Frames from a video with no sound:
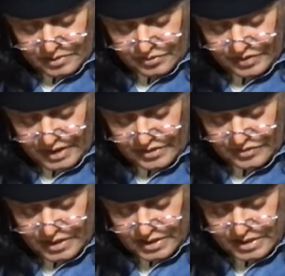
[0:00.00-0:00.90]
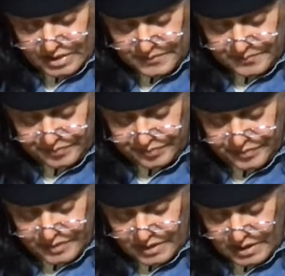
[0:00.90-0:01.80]
who says that
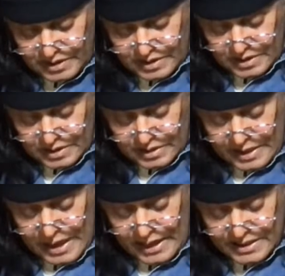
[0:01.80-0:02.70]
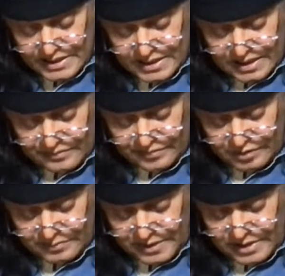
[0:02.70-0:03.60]
the actor
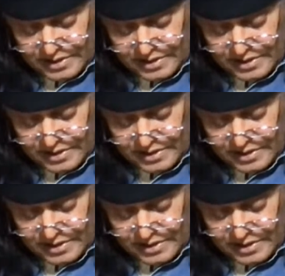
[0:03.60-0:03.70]
formerly